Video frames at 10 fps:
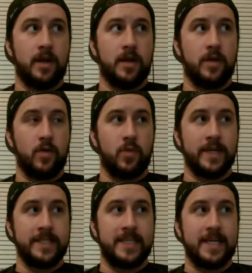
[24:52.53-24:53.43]

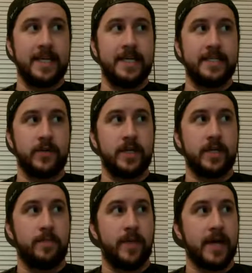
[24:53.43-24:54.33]
is easily
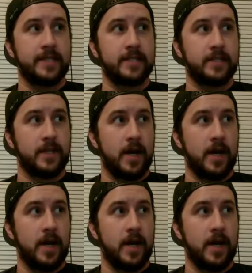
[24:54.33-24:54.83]
the best.